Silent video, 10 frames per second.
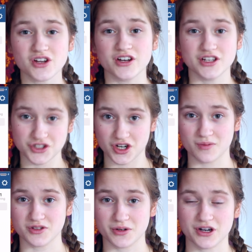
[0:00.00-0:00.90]
on Instagram
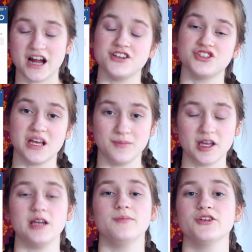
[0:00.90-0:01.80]
and Twitter at
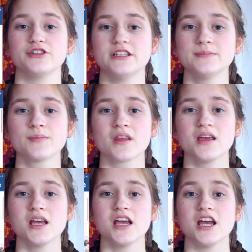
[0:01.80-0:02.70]
Beauty.
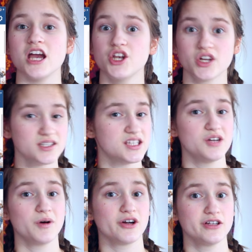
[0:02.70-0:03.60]
And you can see
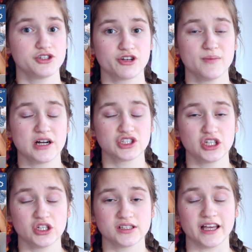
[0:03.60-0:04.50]
what our Instagram actually
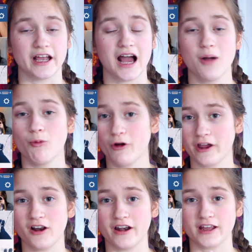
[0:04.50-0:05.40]
looks like. I'm
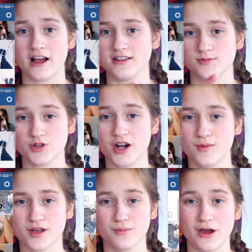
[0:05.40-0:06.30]
working on it, guys. I'm trying to
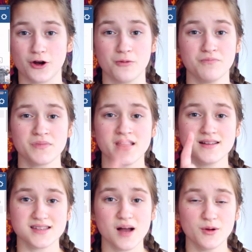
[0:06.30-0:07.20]
make it better.
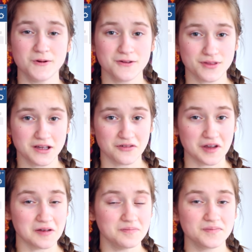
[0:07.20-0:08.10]
Tell me what you think of
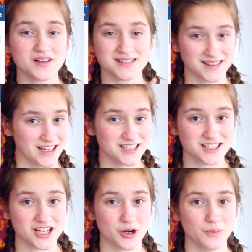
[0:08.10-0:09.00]
it, because I'd like
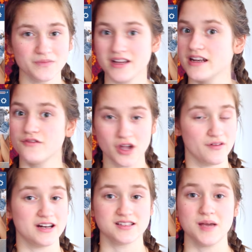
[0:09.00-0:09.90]
to know. And if you have
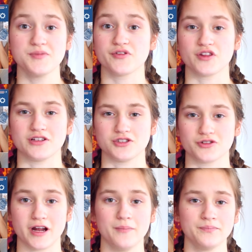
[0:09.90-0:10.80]
any tips for the
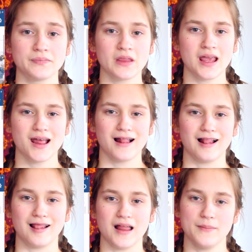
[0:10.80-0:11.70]
Instagram,
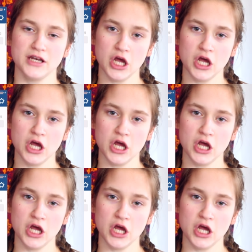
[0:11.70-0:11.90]
let me